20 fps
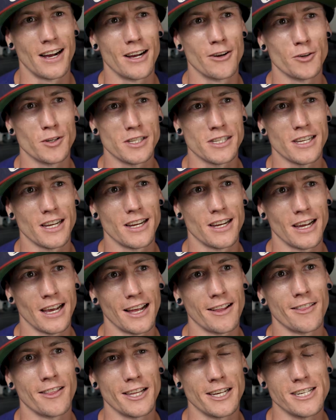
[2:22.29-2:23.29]
I would say
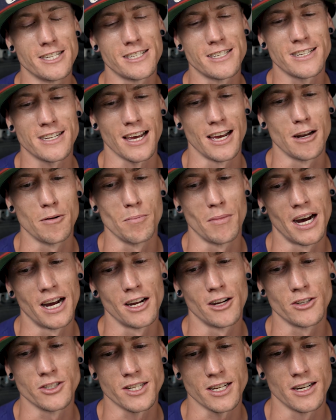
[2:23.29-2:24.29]
at least 10
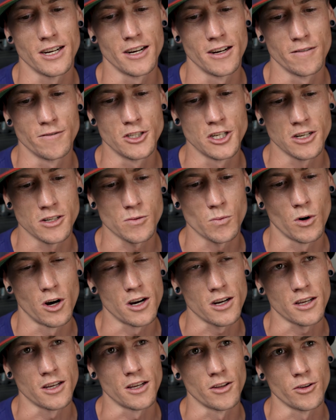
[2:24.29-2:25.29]
miles of just
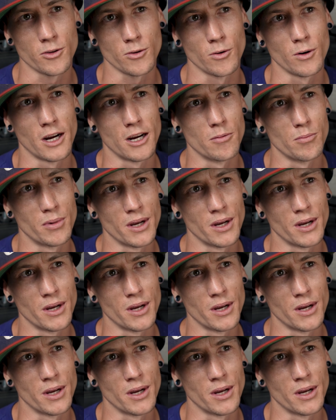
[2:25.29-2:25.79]
walking throughout